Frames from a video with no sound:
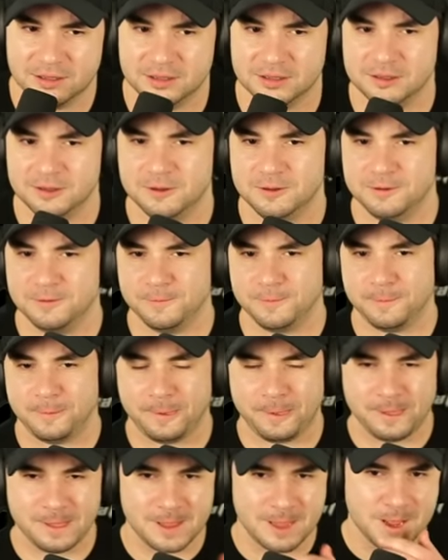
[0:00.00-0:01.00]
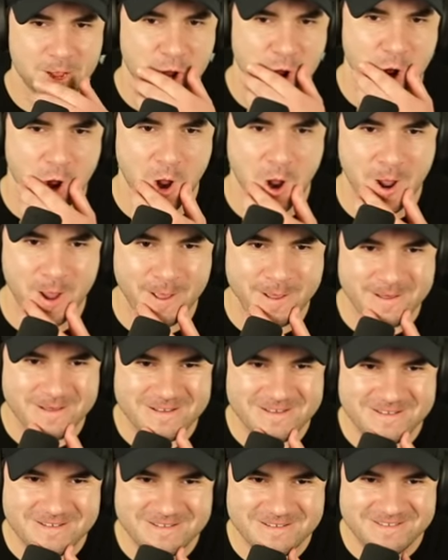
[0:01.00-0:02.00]

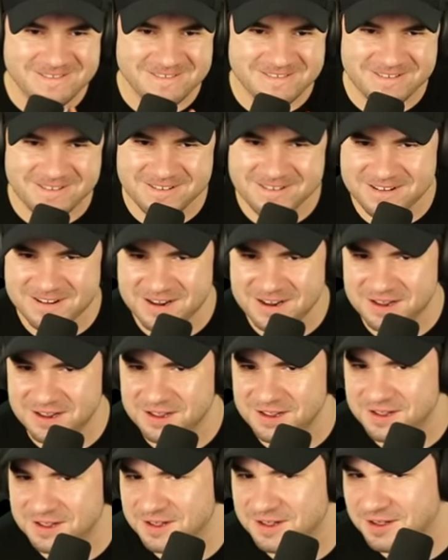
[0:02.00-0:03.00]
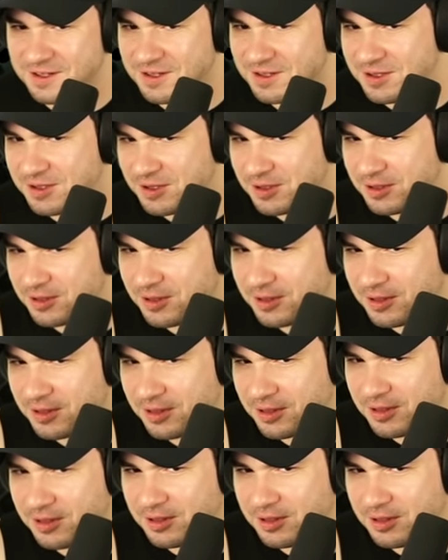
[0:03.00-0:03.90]
Nothing is said.